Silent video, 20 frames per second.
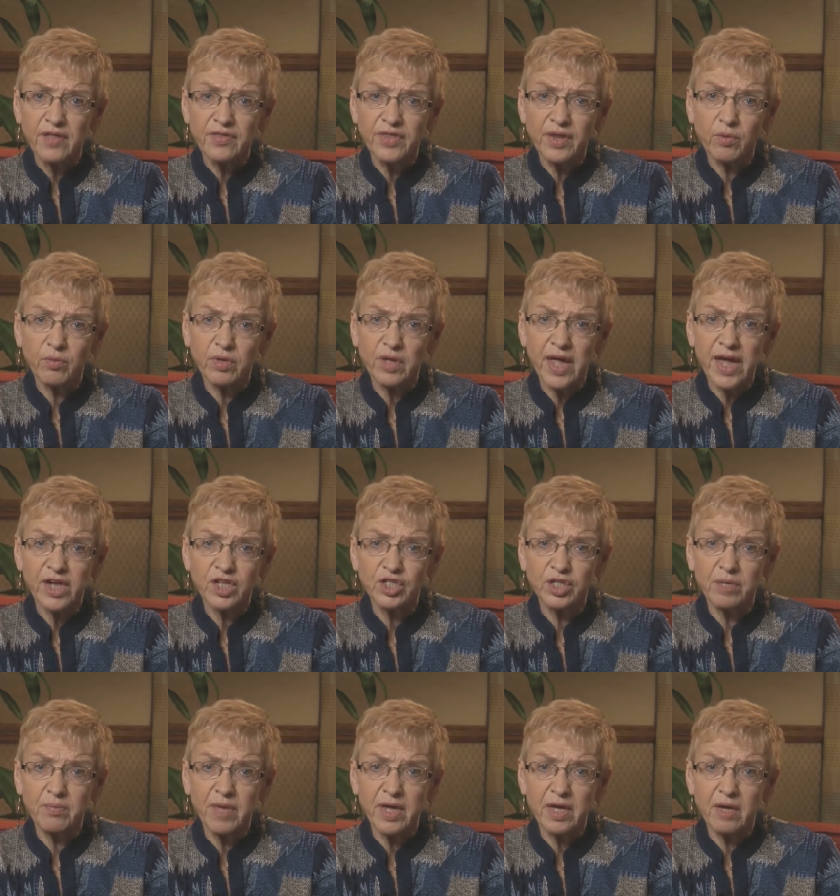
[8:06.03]
that would
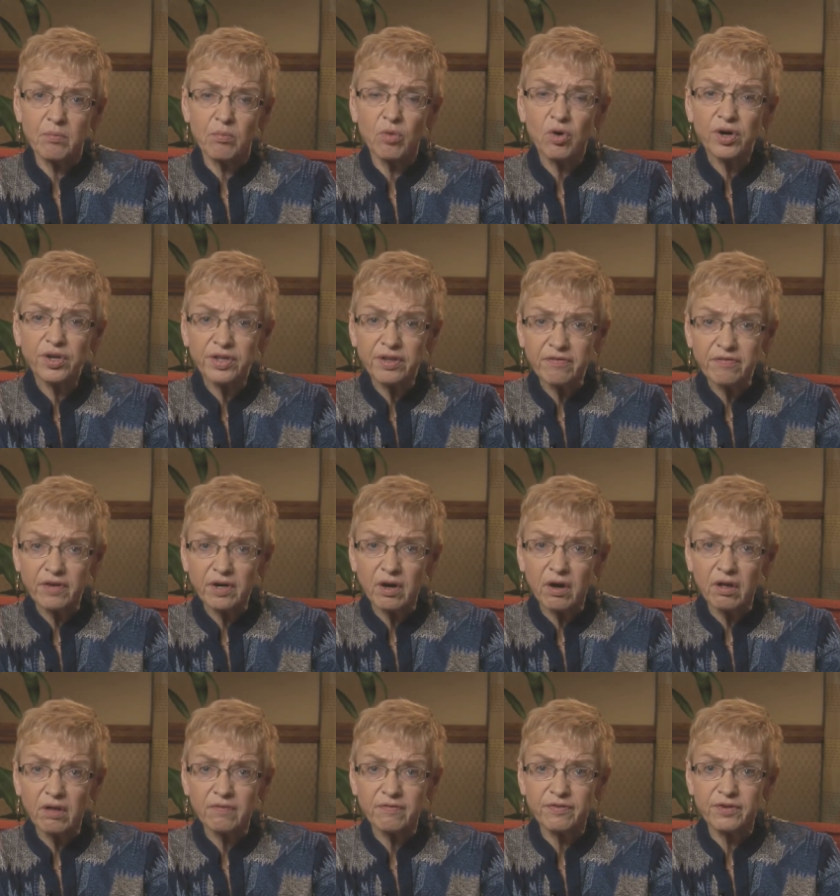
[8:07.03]
actually make it more
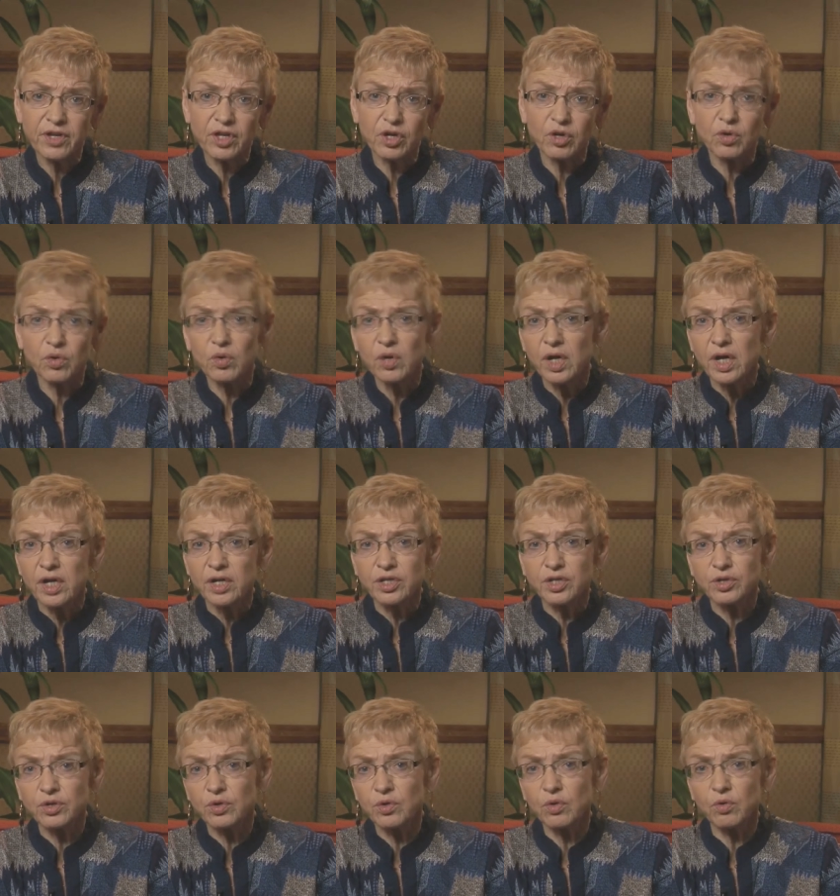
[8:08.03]
difficult for you
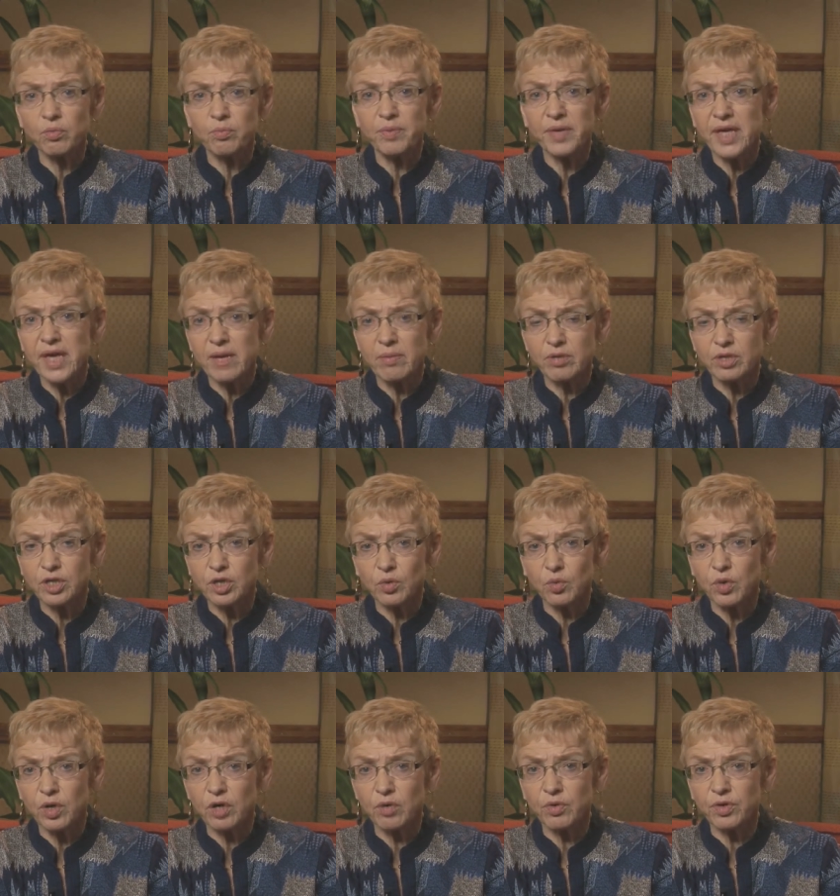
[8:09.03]
to be able to
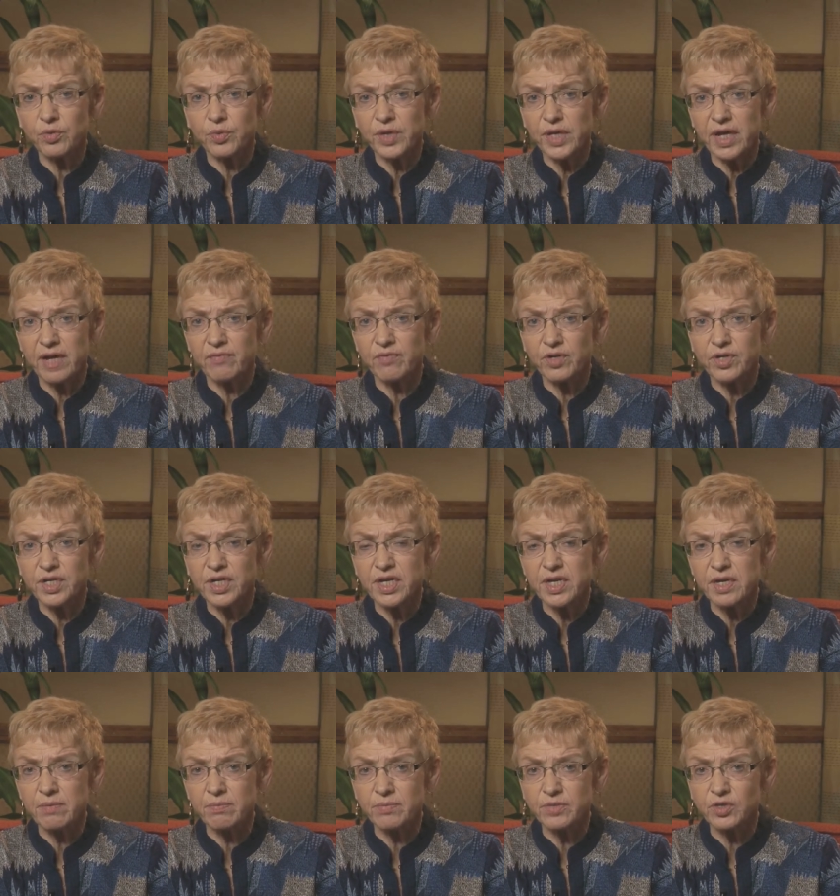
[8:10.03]
work with whatever
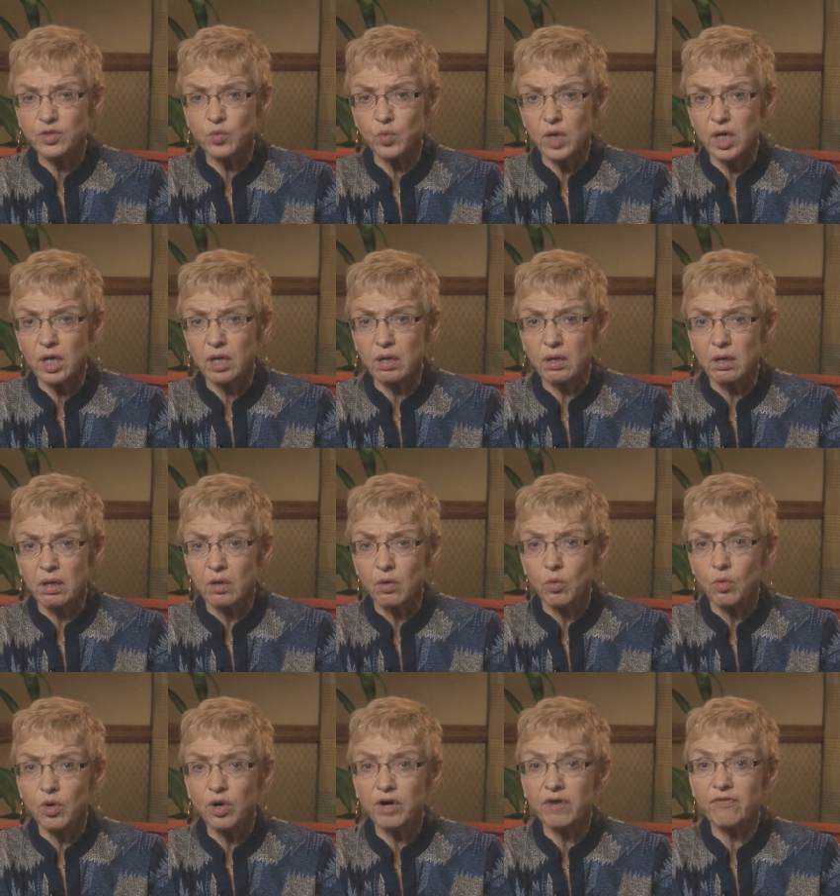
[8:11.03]
teams will
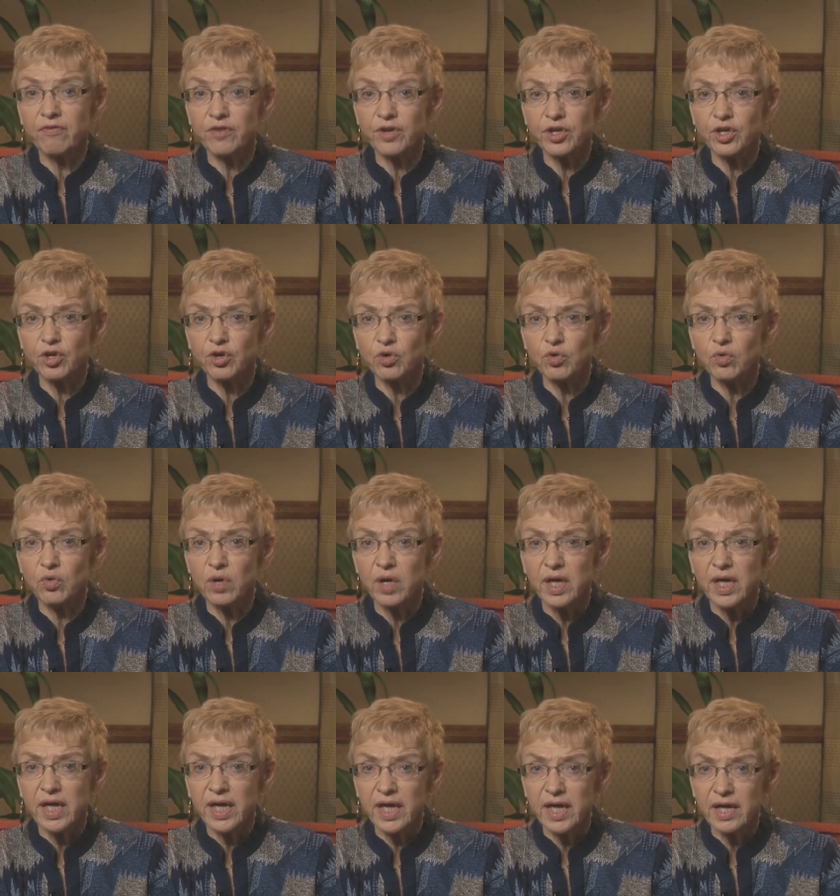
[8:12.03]
work for you
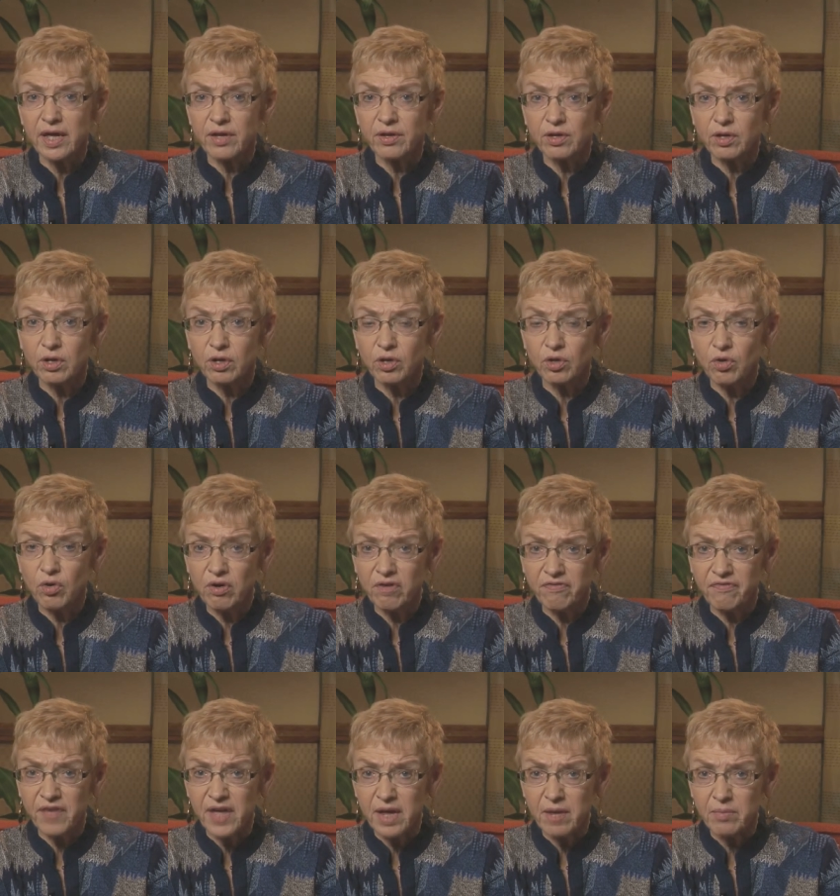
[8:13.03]
and your
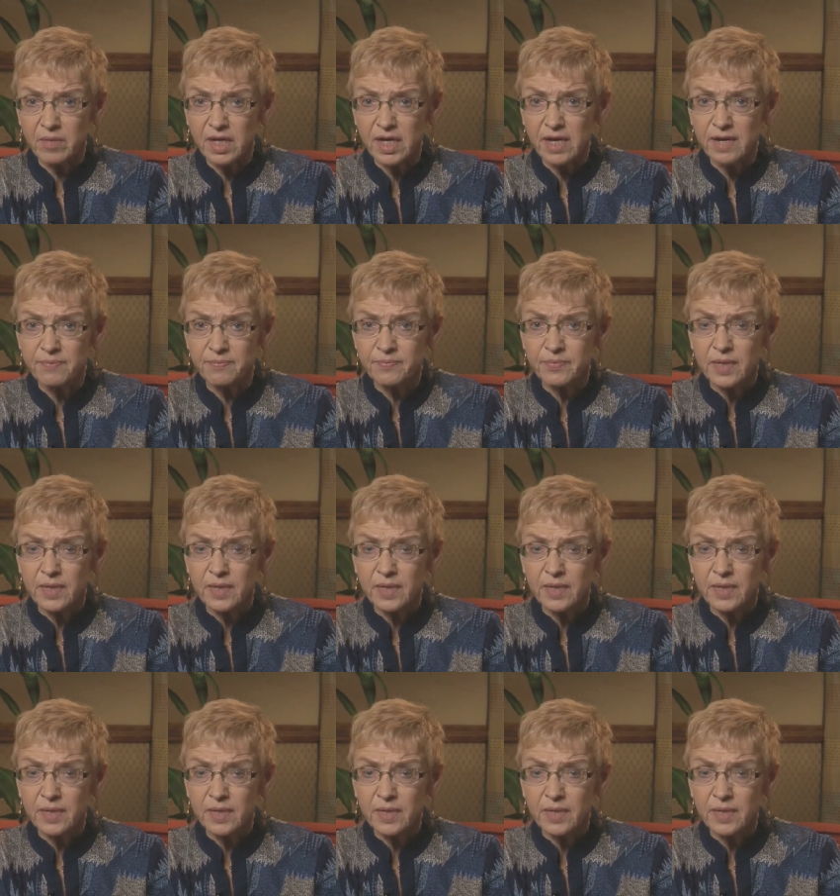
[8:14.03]
family.